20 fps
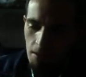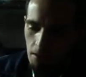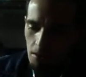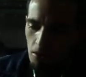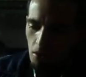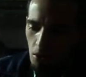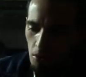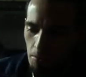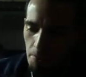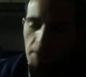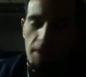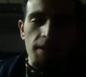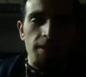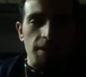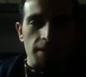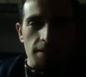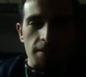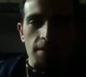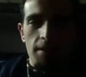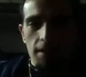Going
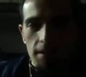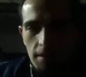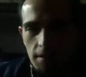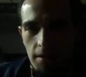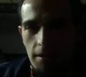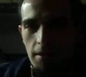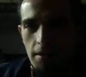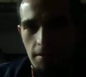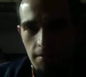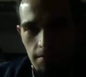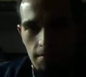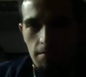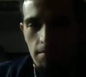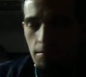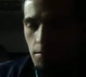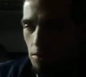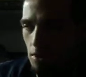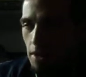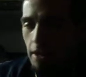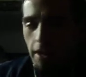places. Things are
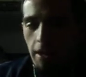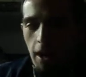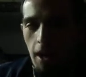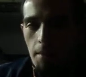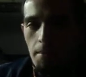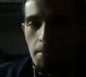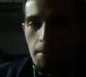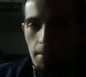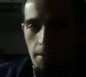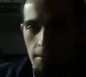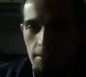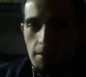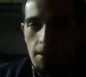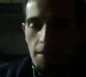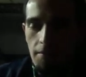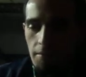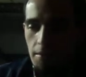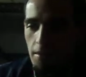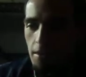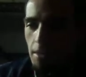looking up.
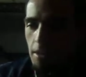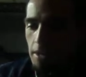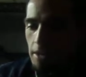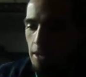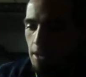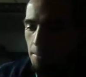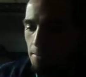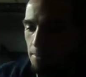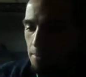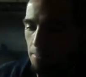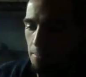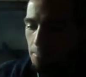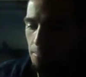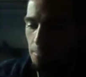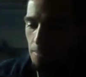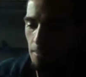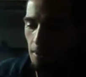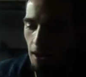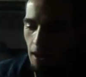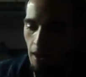Definitely looking up.
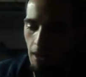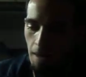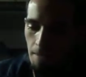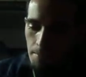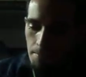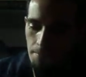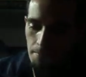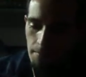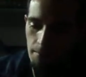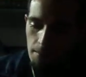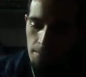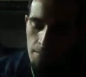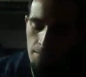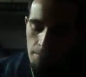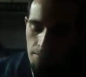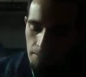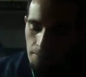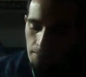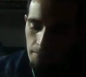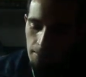Um,
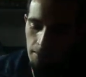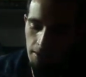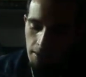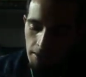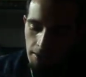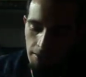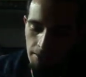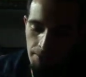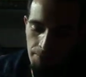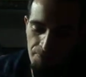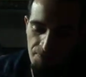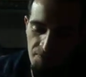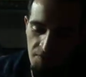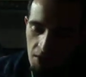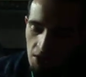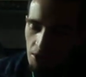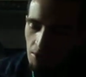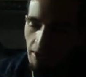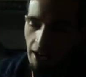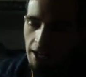
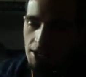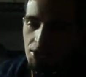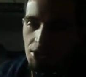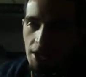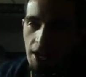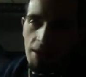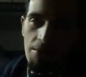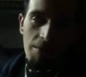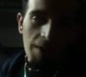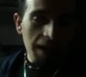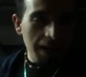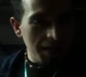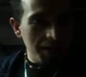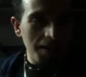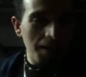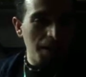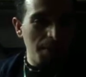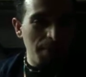Correction on what I said